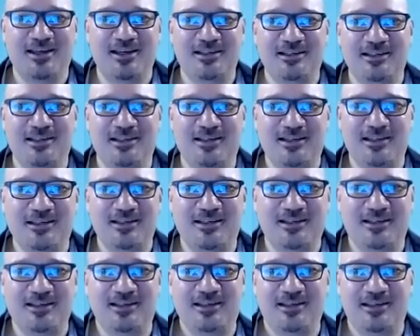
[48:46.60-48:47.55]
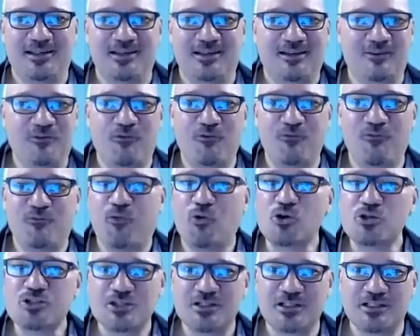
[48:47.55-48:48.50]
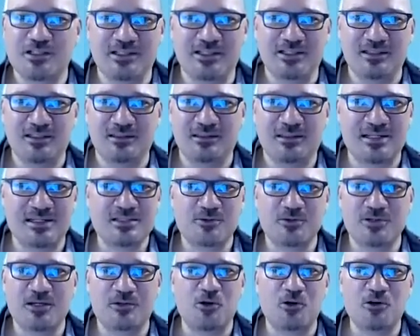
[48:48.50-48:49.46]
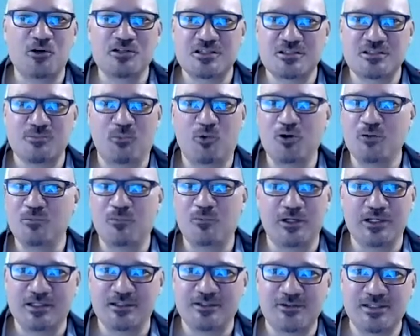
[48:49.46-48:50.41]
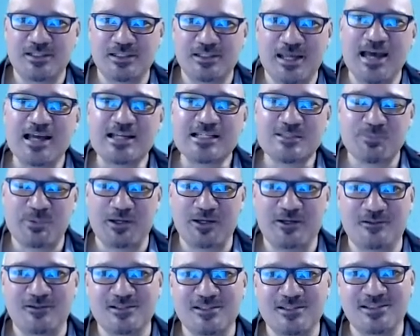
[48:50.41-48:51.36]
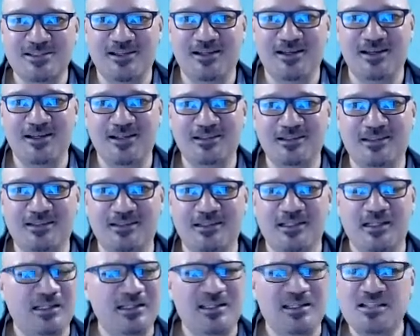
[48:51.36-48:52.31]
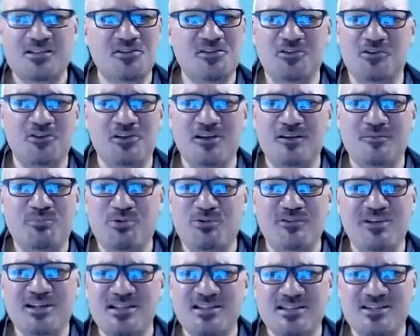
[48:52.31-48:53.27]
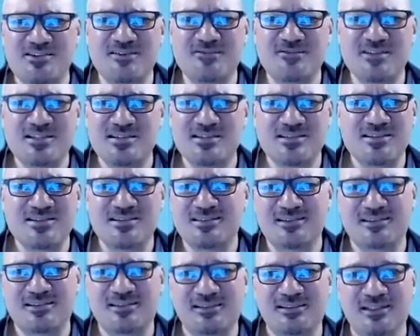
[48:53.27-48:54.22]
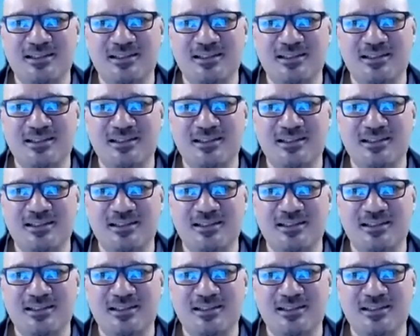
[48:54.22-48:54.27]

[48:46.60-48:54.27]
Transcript: And unfortunately, that's going to cost more money to the taxpayers, and it's not going to improve any services.